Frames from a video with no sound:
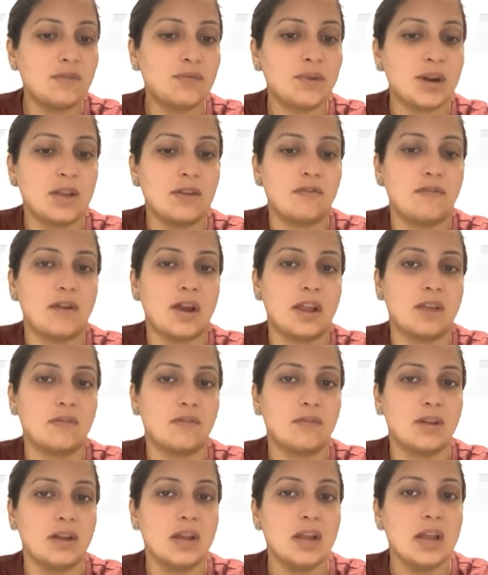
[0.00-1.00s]
25.
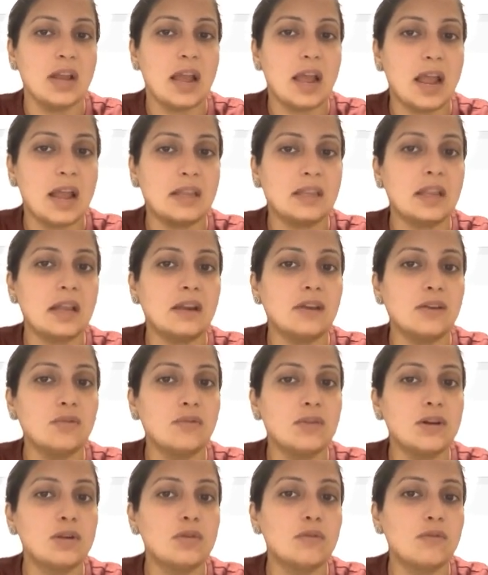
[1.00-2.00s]
And then you
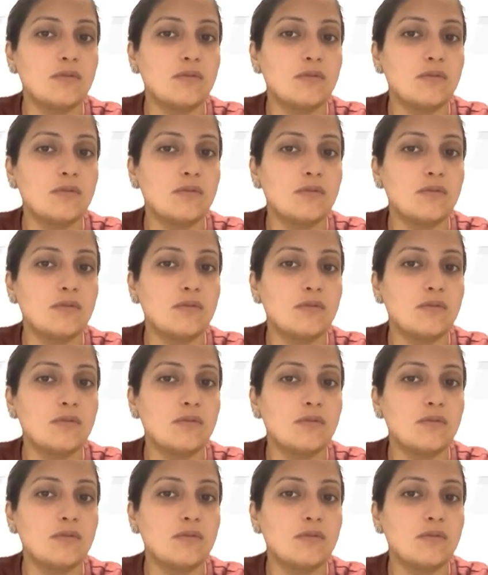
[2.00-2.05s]
will do